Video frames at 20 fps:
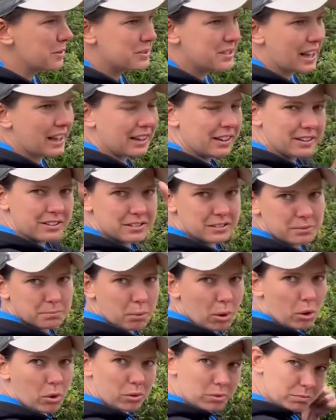seconds,
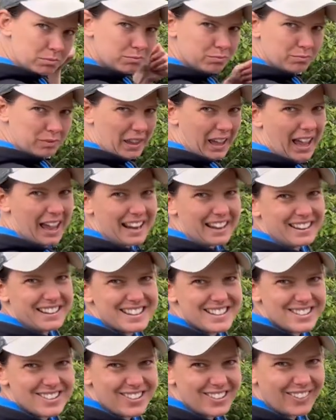boom, and
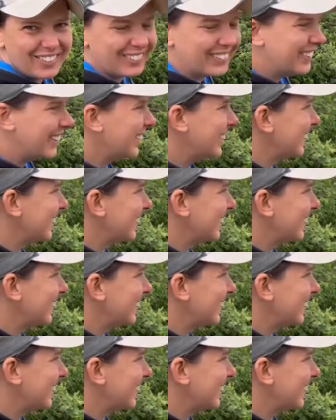it's on.